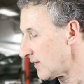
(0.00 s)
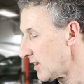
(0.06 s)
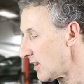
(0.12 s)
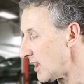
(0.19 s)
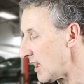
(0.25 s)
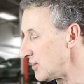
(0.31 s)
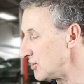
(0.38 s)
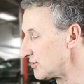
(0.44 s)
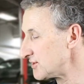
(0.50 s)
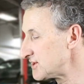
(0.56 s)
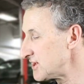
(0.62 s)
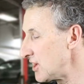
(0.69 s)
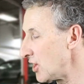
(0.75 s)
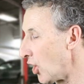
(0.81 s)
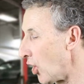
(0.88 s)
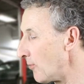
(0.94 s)
and you'll
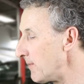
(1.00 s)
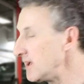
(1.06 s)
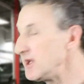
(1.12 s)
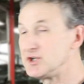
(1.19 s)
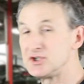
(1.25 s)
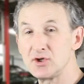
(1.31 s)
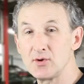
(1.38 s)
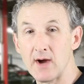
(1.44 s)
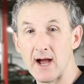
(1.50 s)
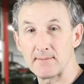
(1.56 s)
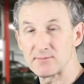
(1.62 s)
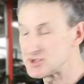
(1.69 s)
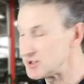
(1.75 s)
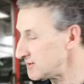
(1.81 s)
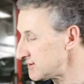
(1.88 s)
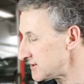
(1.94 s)
see OBD2
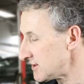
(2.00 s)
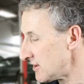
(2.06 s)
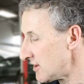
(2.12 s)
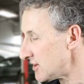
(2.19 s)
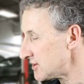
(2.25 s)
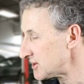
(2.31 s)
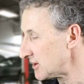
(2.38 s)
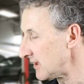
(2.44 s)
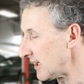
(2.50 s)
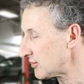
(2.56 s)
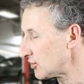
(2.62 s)
options. Select